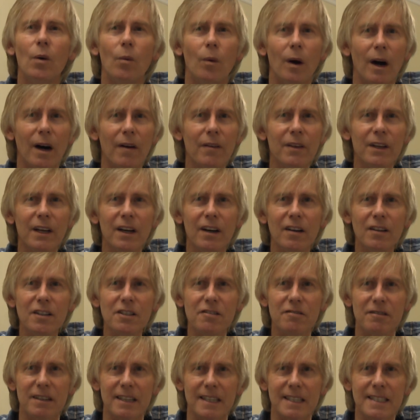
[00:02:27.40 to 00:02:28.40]
Well, the
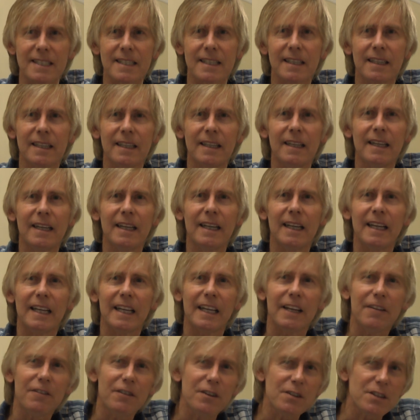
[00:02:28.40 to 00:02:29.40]
answer is,
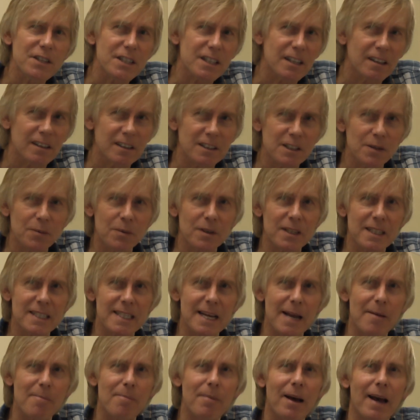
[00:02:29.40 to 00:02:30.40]
if you started with a
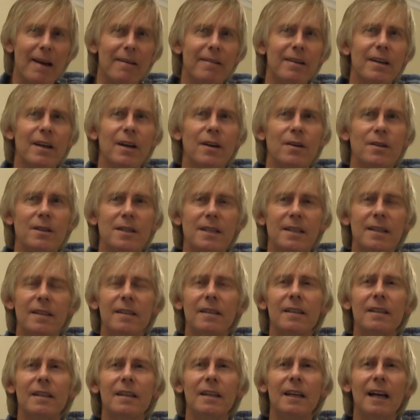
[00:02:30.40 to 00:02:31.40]
£10 note
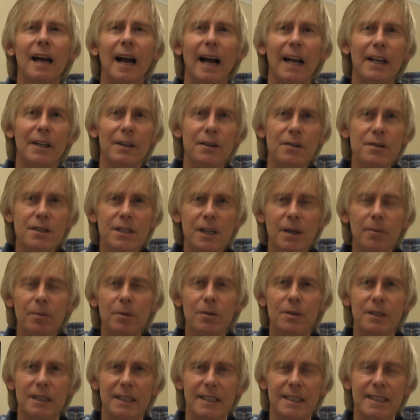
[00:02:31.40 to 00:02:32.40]
and you
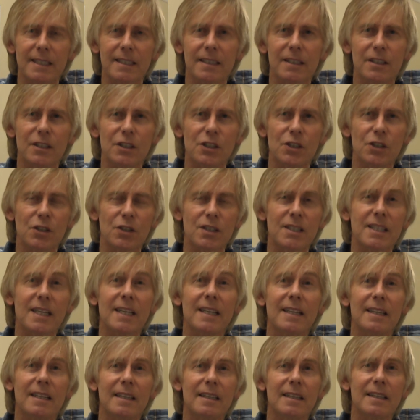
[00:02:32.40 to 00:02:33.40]
doubled it just
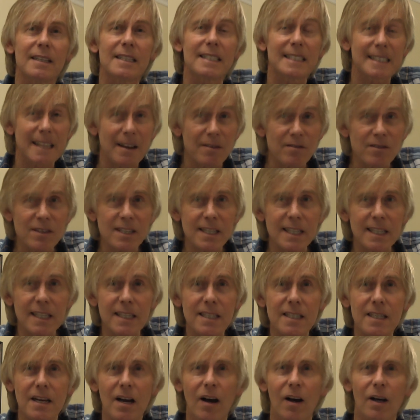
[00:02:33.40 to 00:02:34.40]

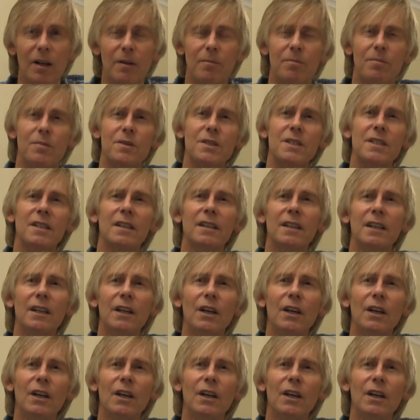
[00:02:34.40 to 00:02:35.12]
17 times,